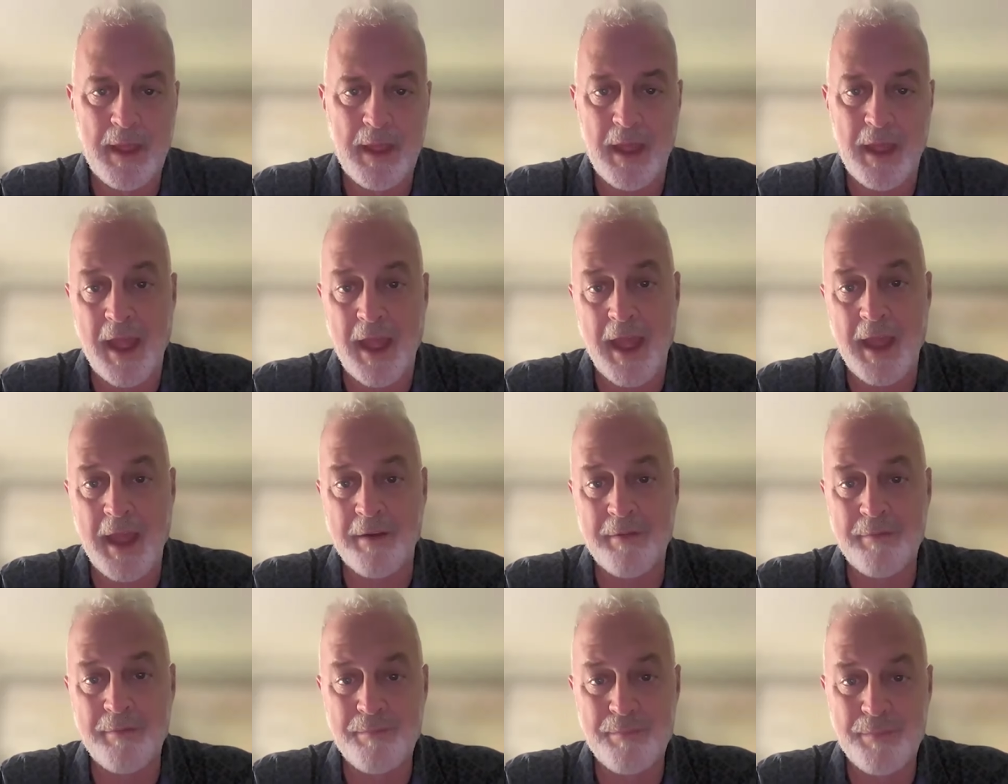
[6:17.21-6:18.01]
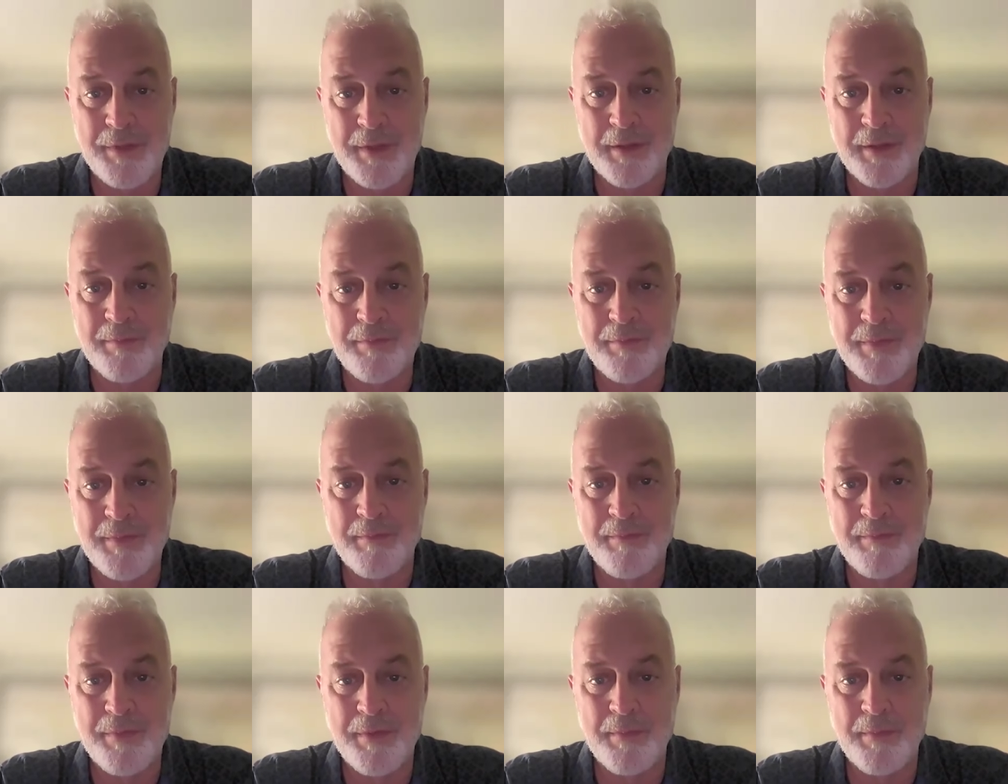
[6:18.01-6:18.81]
and the,
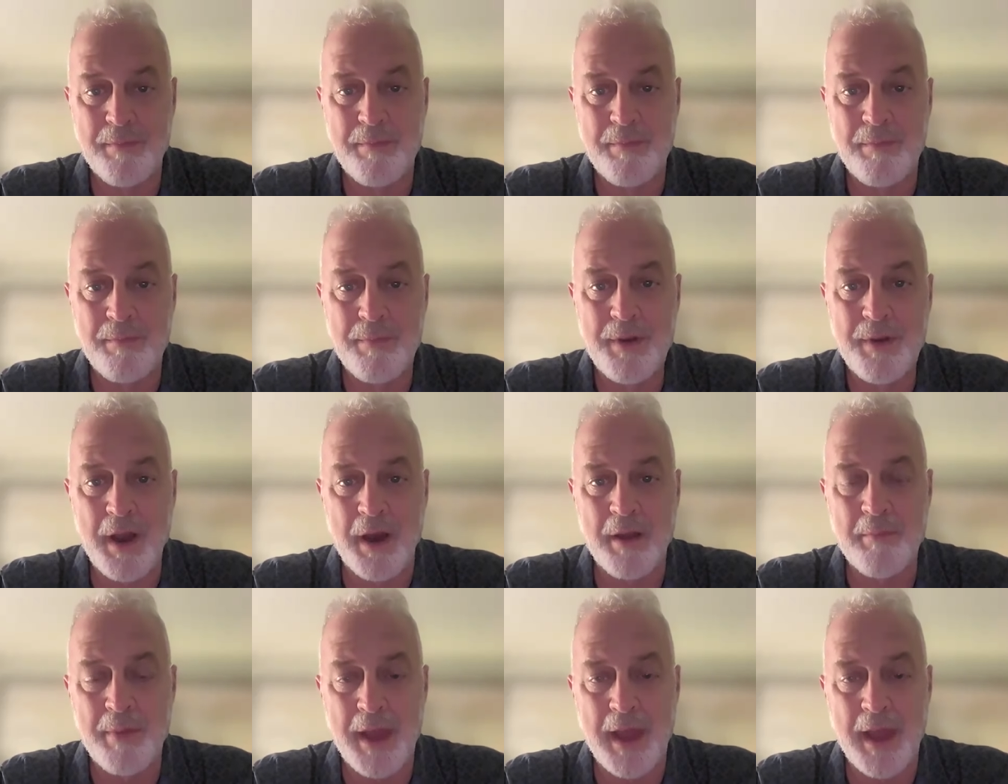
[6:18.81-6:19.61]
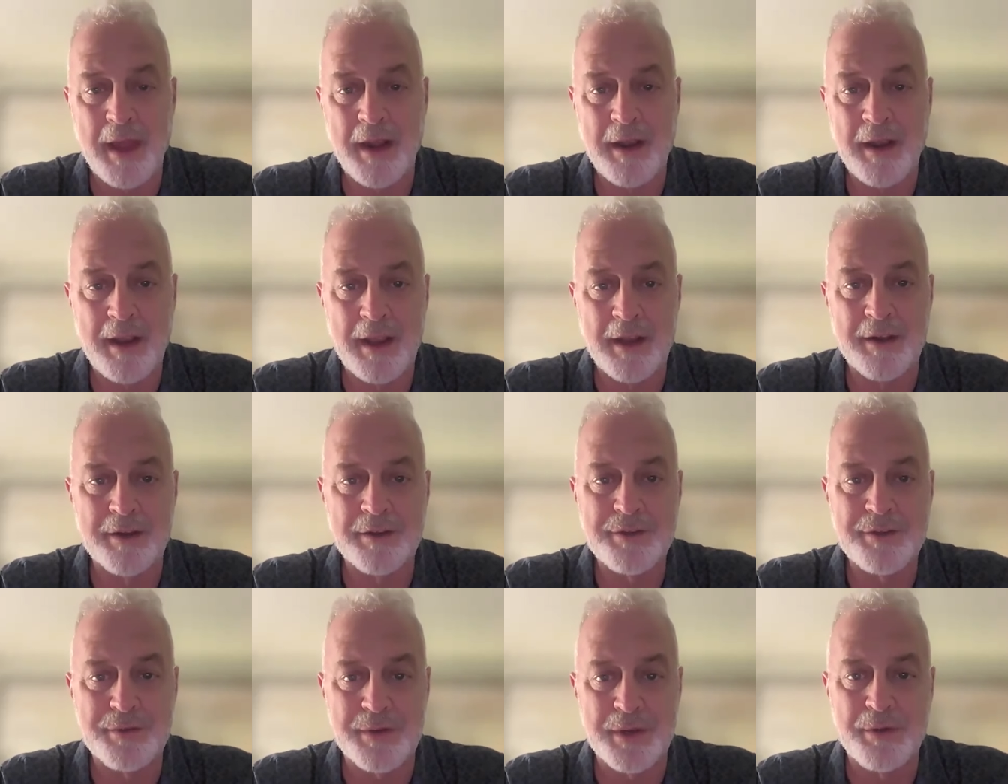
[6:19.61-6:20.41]
the, the gun ban
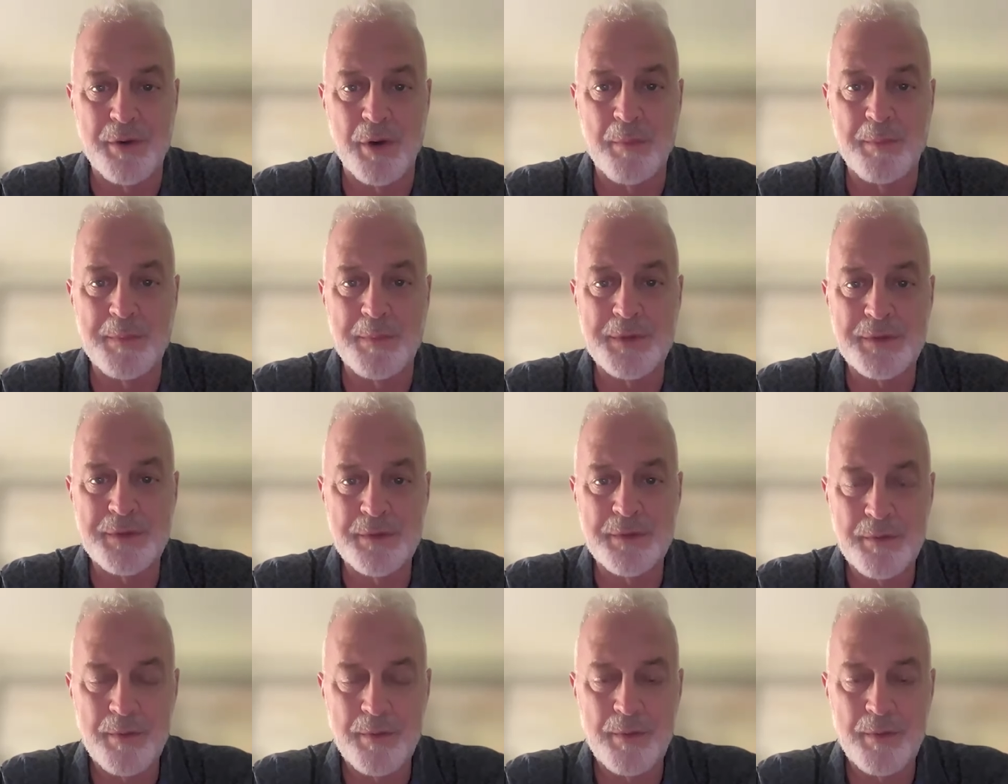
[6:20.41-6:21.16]
industry groups,